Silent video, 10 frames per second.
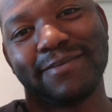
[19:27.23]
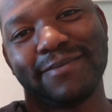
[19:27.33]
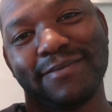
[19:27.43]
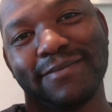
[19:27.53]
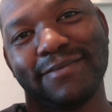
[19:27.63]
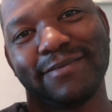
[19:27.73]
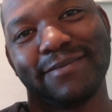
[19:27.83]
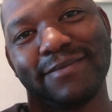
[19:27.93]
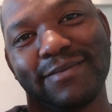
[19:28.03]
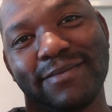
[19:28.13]

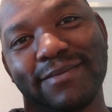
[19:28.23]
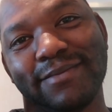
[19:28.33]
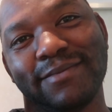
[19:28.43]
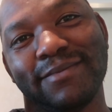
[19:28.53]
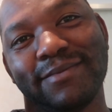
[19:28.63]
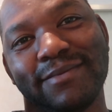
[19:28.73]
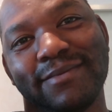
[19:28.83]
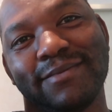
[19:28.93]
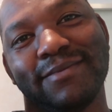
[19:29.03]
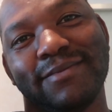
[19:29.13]

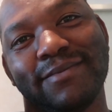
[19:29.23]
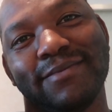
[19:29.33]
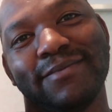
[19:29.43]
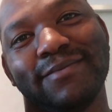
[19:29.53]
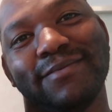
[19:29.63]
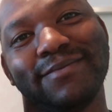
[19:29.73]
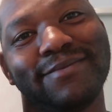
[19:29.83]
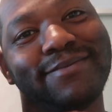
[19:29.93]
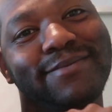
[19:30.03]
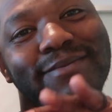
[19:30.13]

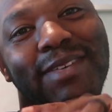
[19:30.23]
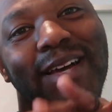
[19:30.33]
The person shown says nothing.